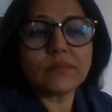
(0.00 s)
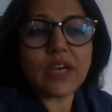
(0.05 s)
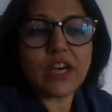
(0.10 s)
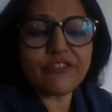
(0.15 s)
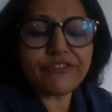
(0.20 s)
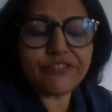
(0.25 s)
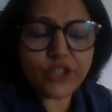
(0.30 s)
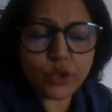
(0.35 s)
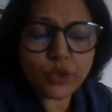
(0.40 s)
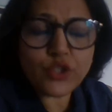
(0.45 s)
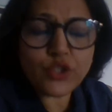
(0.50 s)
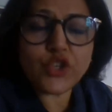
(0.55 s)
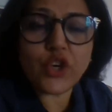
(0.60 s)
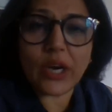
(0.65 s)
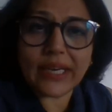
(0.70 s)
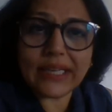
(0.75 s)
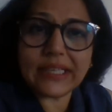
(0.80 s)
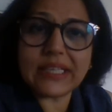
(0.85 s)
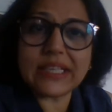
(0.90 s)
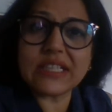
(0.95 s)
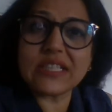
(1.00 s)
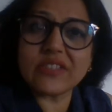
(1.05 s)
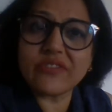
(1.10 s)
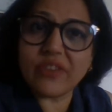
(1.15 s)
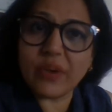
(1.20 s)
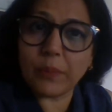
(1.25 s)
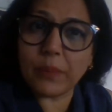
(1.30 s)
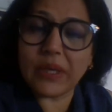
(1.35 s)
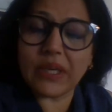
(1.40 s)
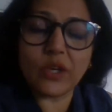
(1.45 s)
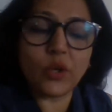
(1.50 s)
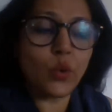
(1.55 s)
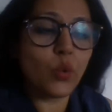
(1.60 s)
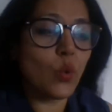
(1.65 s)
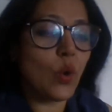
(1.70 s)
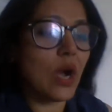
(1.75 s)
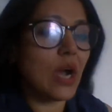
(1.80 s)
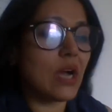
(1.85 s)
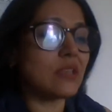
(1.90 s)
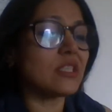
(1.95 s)
a few Chinese women
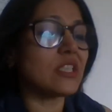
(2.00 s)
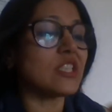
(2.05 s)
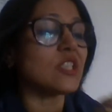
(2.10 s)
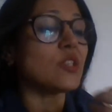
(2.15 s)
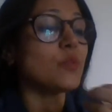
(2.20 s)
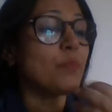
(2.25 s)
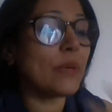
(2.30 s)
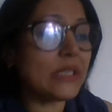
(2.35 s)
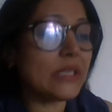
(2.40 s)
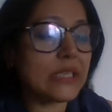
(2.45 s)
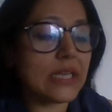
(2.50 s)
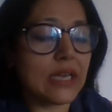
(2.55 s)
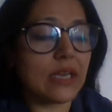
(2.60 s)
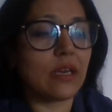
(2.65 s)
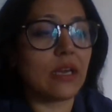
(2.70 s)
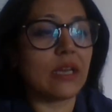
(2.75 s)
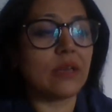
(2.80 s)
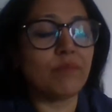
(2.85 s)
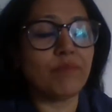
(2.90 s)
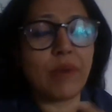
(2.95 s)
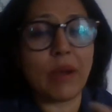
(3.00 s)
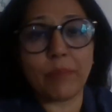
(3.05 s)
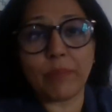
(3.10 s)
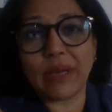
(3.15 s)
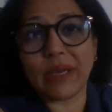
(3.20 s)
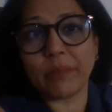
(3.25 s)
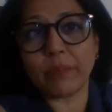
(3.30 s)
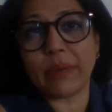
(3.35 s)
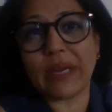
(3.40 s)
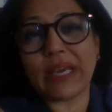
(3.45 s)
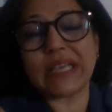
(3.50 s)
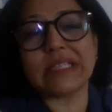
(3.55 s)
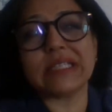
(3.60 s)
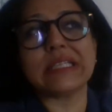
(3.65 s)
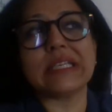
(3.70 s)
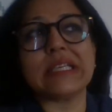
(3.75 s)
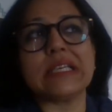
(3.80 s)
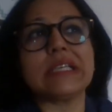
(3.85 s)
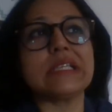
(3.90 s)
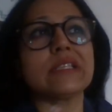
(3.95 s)
who are spitting in public
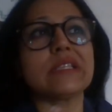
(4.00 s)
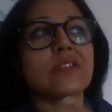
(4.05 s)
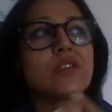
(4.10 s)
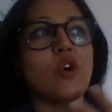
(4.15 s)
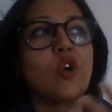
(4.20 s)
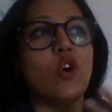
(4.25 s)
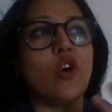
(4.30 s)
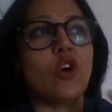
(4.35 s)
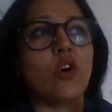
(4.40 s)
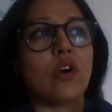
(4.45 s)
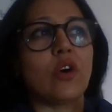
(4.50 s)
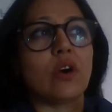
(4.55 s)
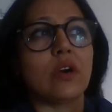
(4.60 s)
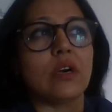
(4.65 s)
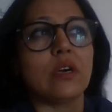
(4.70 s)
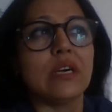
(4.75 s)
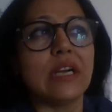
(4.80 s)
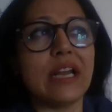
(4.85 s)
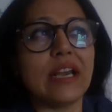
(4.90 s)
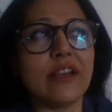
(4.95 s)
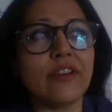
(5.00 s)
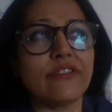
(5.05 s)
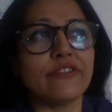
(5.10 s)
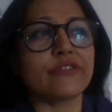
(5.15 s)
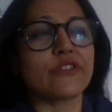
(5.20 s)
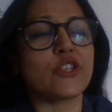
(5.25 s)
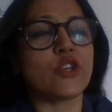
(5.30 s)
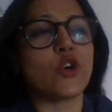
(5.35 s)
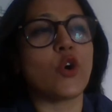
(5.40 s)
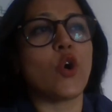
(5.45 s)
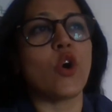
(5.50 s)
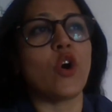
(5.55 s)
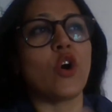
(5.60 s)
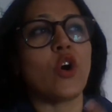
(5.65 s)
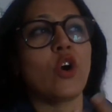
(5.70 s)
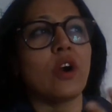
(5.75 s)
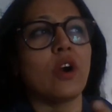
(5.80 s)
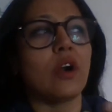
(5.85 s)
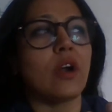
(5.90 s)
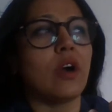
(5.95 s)
places or lift
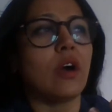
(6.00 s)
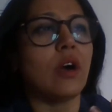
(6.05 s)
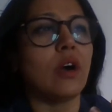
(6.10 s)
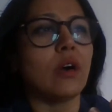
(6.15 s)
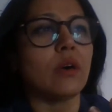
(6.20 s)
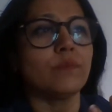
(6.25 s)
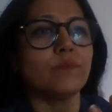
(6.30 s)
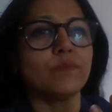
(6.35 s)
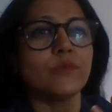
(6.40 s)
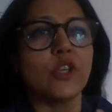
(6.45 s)
or uh,